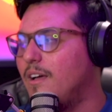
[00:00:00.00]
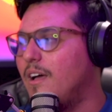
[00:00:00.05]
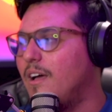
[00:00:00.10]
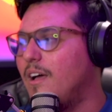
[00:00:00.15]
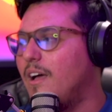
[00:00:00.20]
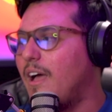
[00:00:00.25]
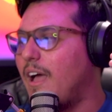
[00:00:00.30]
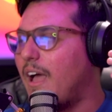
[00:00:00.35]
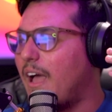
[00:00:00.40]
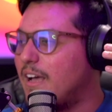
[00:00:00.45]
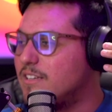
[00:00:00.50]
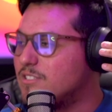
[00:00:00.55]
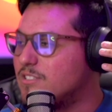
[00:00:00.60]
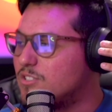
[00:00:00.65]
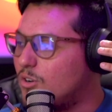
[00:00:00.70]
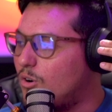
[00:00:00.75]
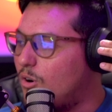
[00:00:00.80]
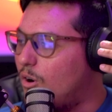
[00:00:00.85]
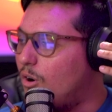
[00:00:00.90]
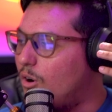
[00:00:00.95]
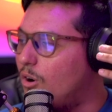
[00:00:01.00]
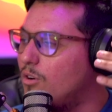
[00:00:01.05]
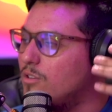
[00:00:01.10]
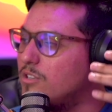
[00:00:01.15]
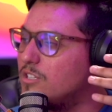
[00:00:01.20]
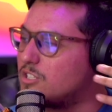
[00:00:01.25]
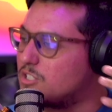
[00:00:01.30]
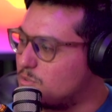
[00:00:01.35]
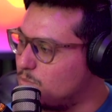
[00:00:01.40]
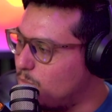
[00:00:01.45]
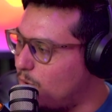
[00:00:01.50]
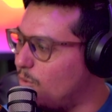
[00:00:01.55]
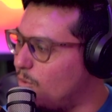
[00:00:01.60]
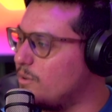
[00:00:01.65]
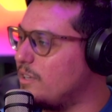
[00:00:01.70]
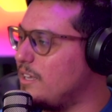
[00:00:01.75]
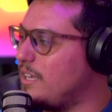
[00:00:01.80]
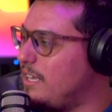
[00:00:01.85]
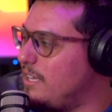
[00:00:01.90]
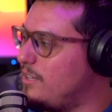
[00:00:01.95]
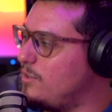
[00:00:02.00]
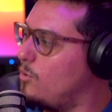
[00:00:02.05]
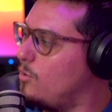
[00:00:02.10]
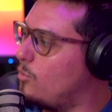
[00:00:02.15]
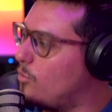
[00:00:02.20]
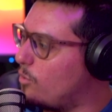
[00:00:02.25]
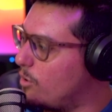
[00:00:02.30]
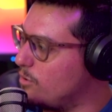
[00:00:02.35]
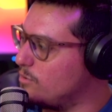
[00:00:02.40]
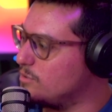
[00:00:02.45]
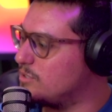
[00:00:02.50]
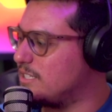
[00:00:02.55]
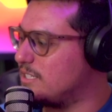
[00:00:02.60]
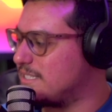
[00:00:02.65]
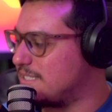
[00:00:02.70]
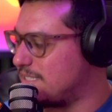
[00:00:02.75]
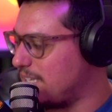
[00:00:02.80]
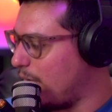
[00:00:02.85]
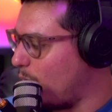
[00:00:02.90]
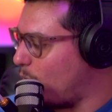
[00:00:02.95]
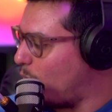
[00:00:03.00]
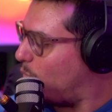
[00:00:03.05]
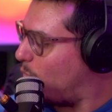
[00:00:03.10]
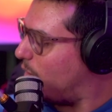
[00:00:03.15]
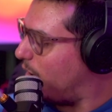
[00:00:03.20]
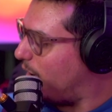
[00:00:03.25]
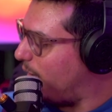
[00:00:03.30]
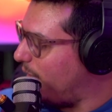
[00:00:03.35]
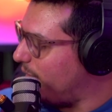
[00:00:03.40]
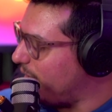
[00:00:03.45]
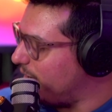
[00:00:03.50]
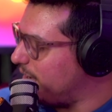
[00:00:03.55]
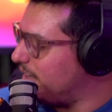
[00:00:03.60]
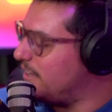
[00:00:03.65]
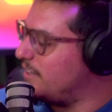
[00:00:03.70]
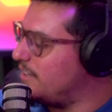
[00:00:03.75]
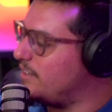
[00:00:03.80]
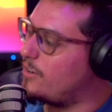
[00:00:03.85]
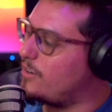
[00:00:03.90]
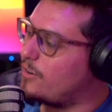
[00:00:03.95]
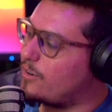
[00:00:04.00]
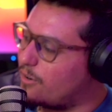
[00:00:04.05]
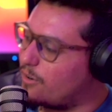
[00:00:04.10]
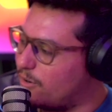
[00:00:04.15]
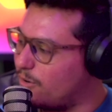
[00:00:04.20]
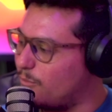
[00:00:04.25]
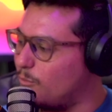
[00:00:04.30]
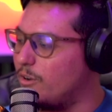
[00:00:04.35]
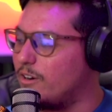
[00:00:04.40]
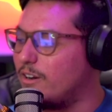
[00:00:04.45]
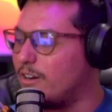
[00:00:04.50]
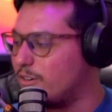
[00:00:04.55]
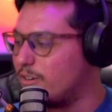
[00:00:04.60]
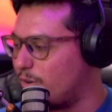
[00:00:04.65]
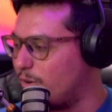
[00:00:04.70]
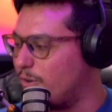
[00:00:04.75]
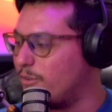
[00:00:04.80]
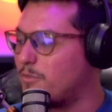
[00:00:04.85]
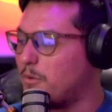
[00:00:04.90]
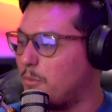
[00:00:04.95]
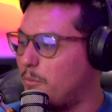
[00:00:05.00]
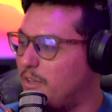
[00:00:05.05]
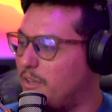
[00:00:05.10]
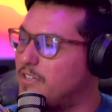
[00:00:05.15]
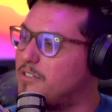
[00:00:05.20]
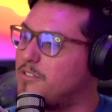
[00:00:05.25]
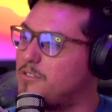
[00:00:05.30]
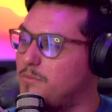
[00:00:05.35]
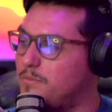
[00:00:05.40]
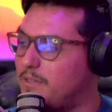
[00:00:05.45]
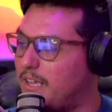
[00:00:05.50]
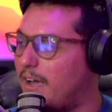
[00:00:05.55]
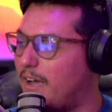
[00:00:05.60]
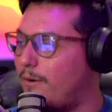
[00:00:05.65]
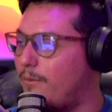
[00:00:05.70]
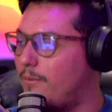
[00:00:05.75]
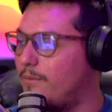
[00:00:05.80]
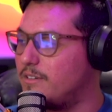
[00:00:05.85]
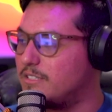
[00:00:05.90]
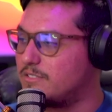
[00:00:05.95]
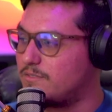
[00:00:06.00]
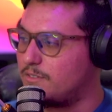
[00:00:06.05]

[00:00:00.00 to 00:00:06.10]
has all the smoke in the world to say what on earth are we going to do now as far as